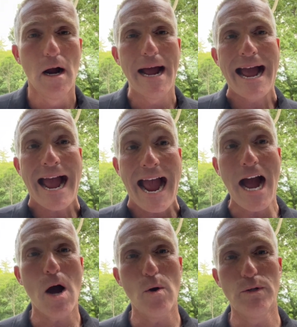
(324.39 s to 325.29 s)

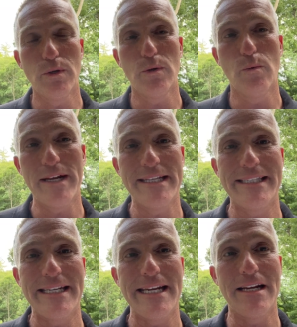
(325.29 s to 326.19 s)
How do we
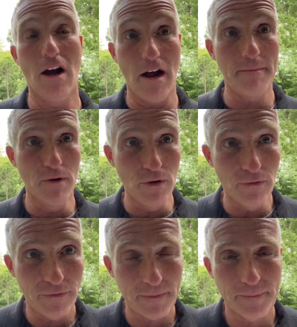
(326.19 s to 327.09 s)
see God
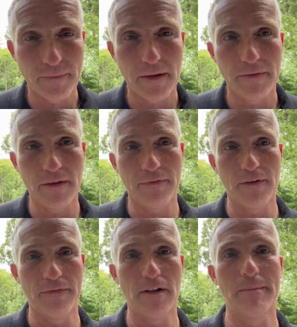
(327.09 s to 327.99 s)
move? the
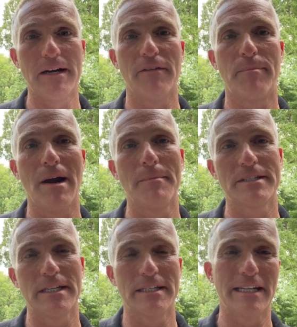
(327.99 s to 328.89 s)
fulfillment of
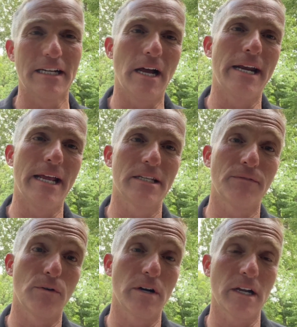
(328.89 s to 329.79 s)
promises that God has
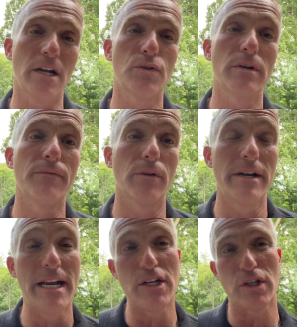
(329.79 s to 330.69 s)
for our country, for our
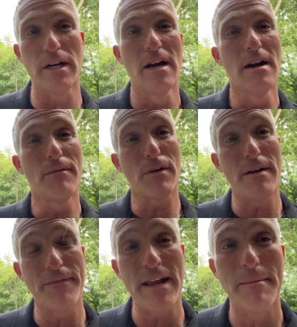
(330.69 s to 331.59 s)
nation, for our
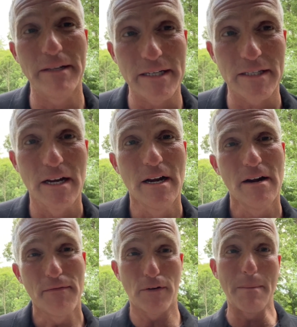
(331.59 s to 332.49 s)
families,
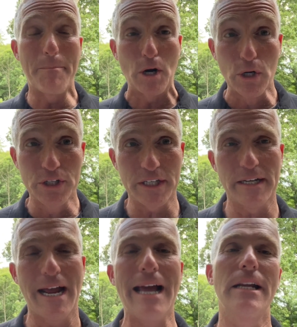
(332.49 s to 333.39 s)
for a
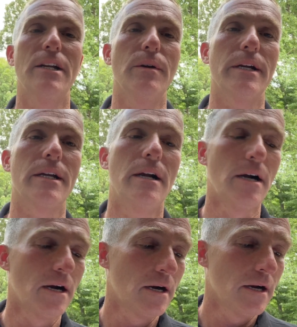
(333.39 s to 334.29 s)
person. How do you do it?
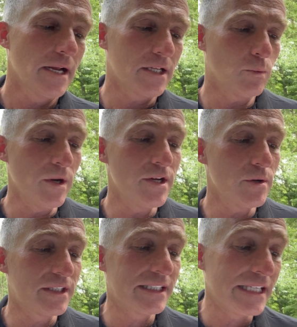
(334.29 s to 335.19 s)
It's when you
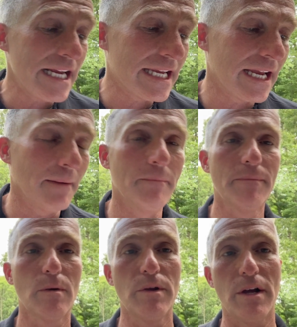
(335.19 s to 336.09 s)
seek Him
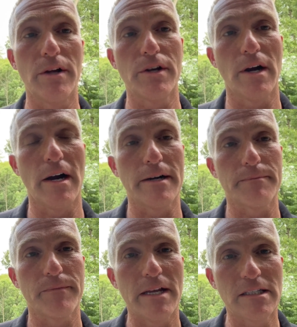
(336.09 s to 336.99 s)
with all your heart.
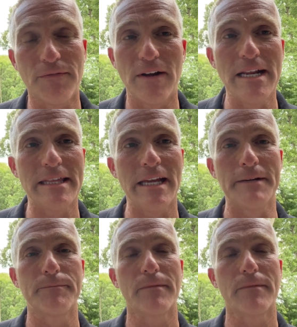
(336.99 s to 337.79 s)
It's a funny thing.